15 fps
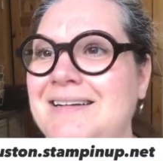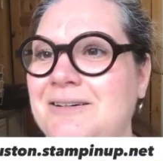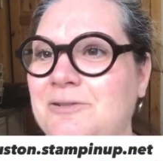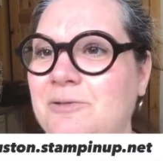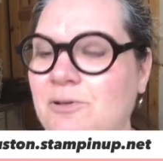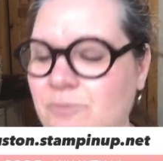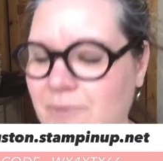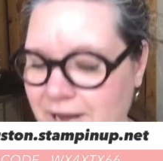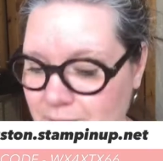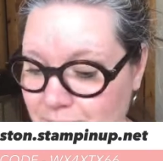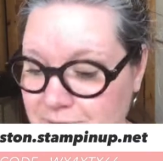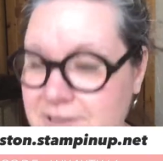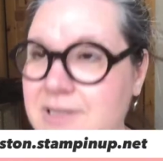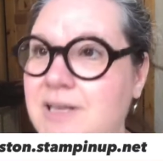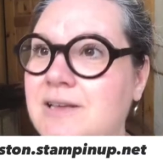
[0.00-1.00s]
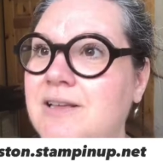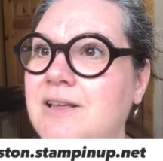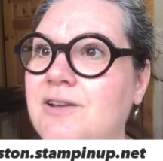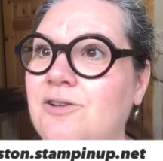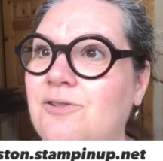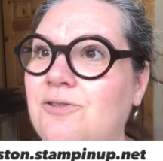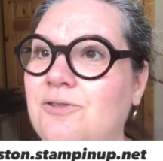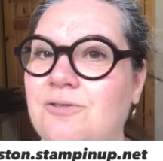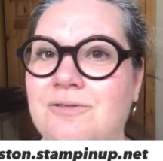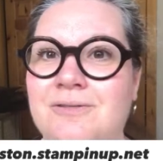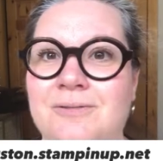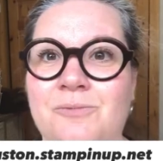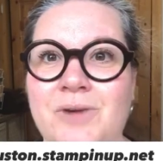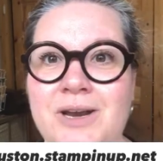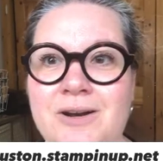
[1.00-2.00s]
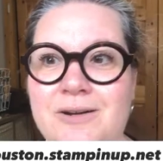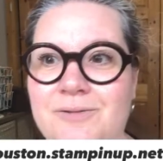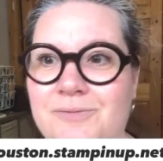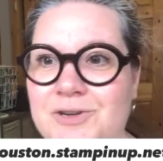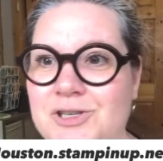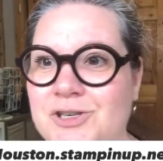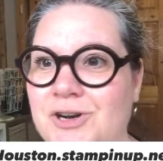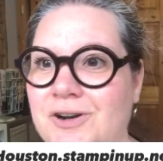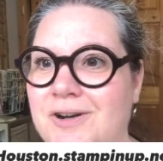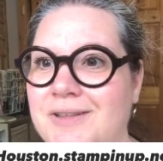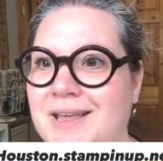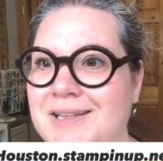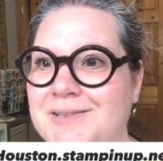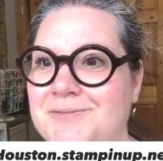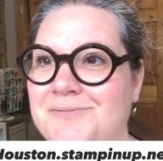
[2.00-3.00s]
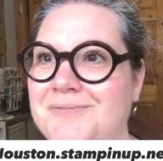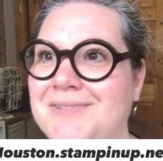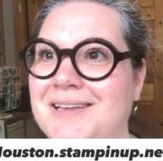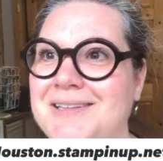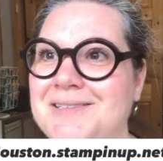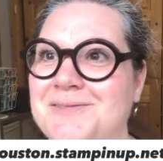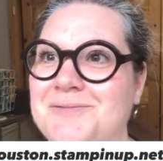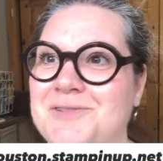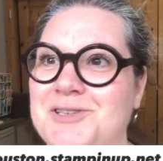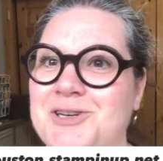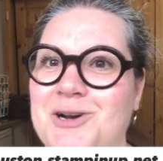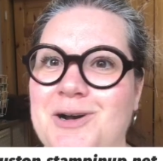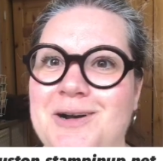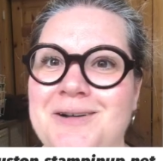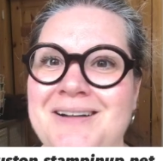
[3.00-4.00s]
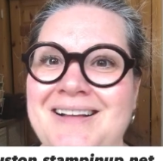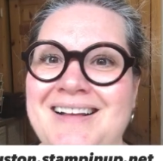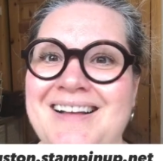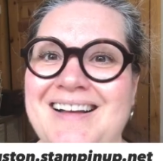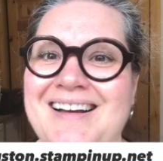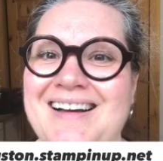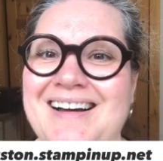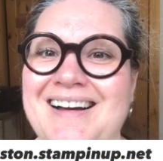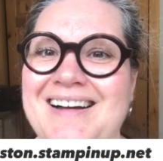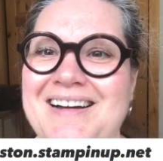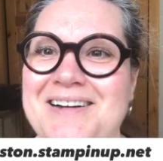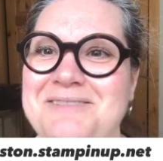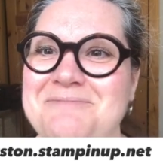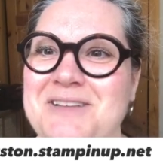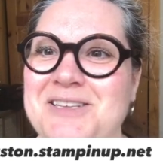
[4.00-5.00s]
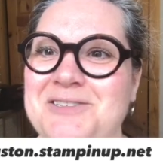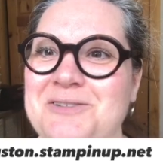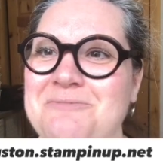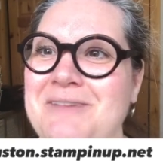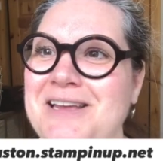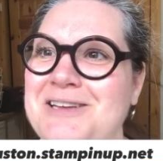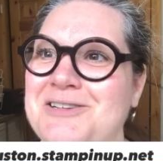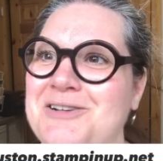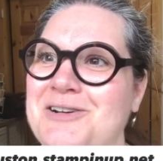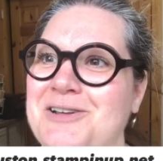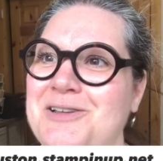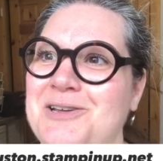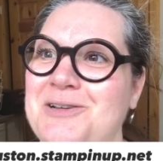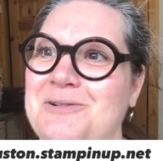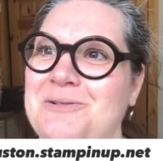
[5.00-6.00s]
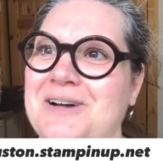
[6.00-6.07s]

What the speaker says: Well, white was the, winner for sure. That's for sure. So make sure you